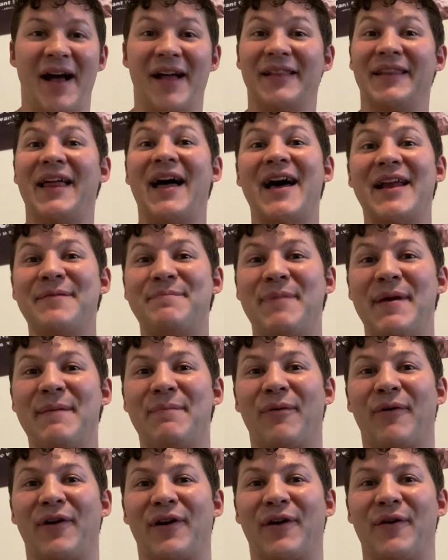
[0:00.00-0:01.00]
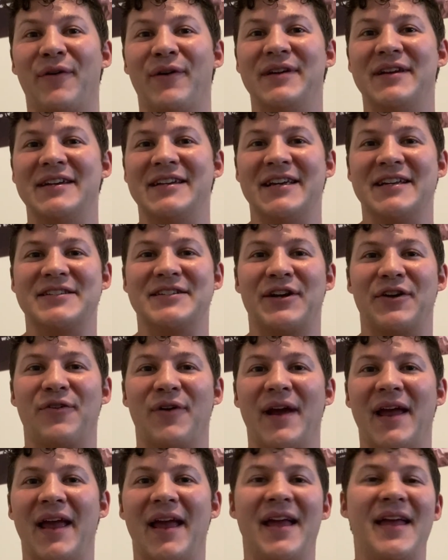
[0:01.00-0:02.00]
A lot of people are going to
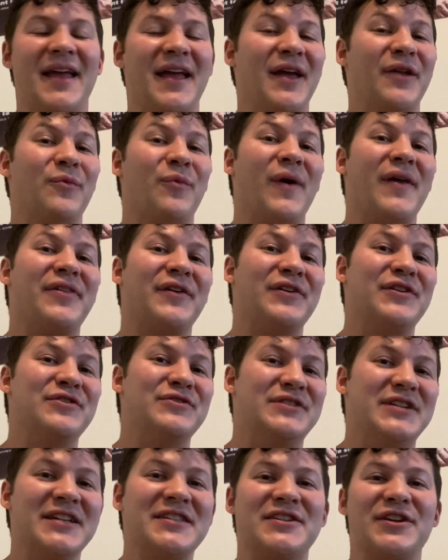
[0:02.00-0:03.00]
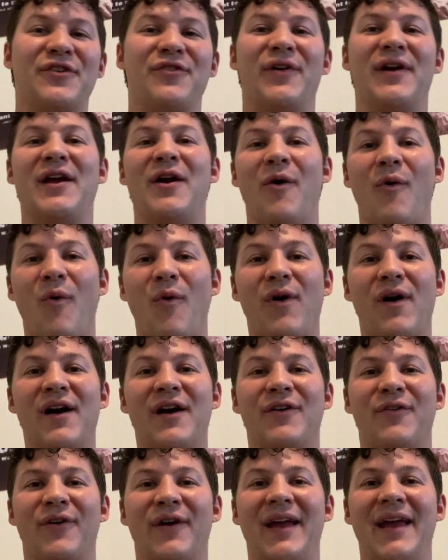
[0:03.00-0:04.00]
disagree. And whether you disagree or
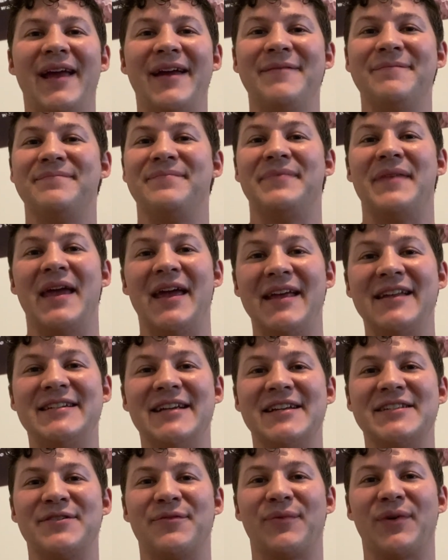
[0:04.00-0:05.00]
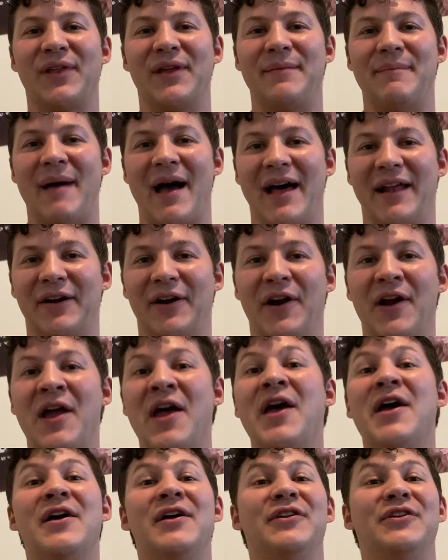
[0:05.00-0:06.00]
agree, it doesn't really matter.
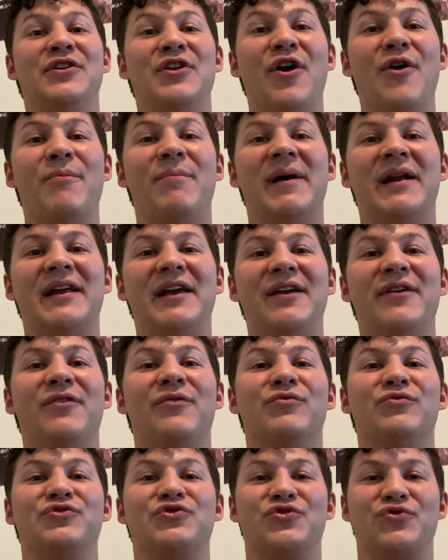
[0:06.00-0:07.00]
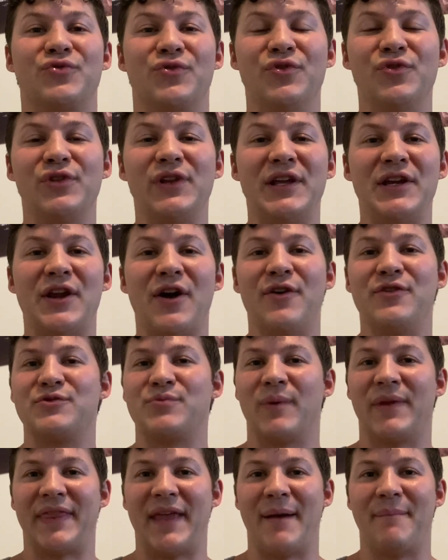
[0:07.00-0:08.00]
Nobody truly knows
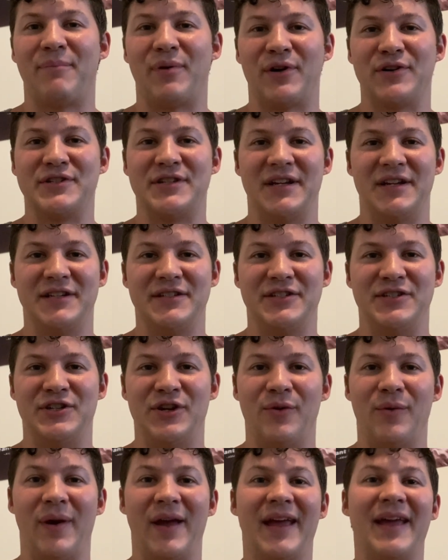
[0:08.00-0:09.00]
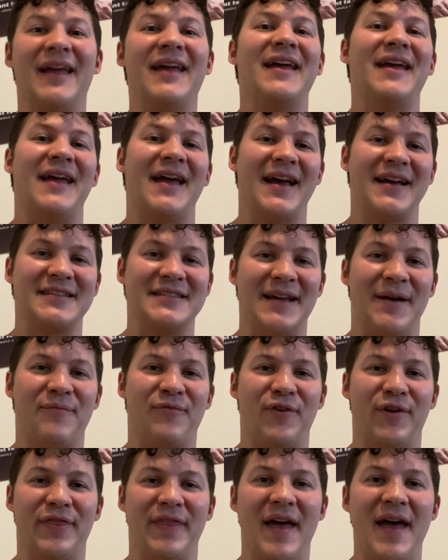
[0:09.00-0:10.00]
what that person is doing except
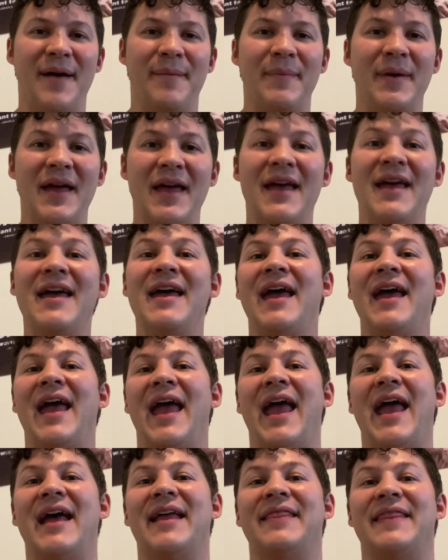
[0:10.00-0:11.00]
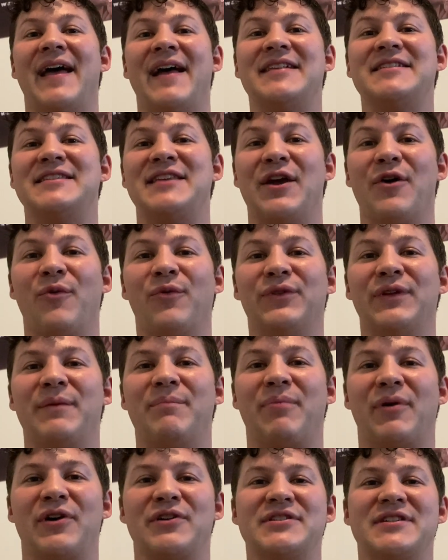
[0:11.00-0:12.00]
for them. And that's the only
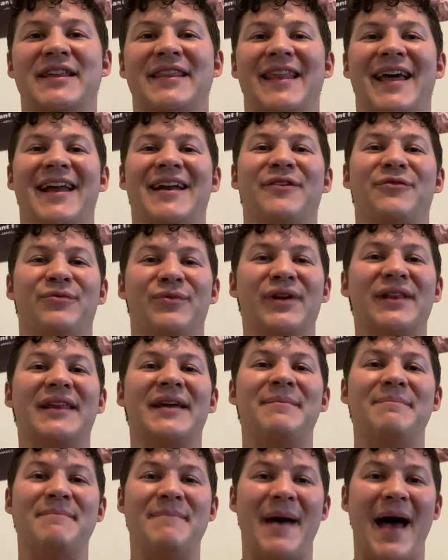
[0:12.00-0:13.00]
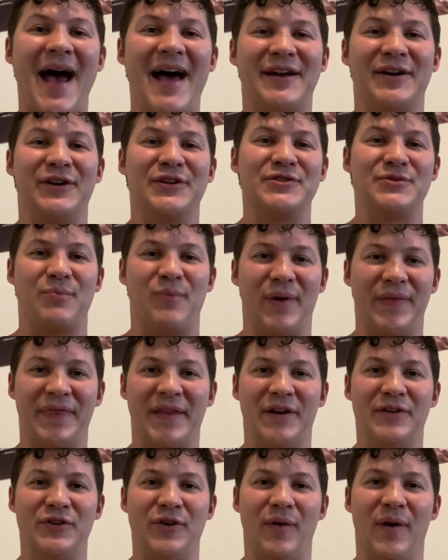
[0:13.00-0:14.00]
person that it really matters what
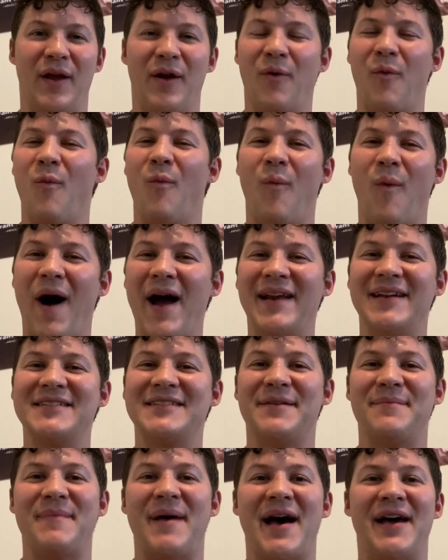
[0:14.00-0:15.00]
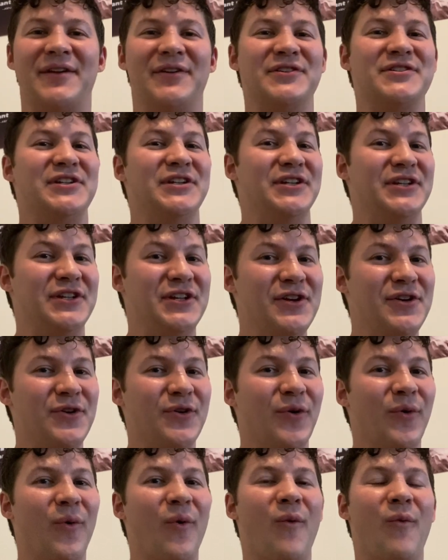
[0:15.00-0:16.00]
they're doing. Why does it matter to
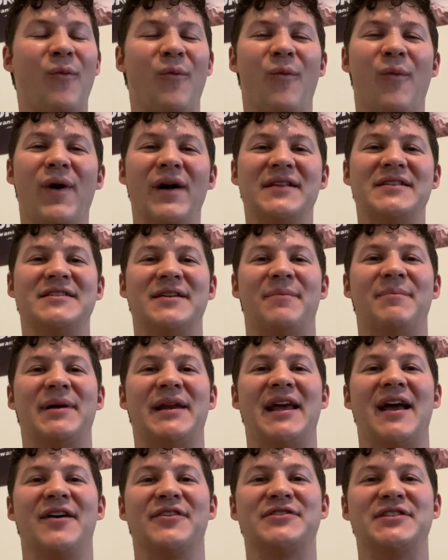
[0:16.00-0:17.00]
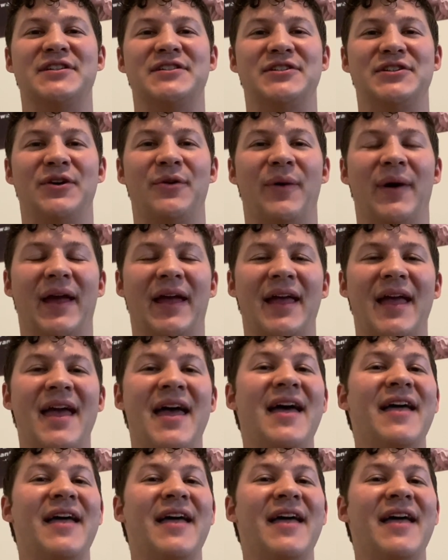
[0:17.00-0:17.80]
you what somebody else is doing.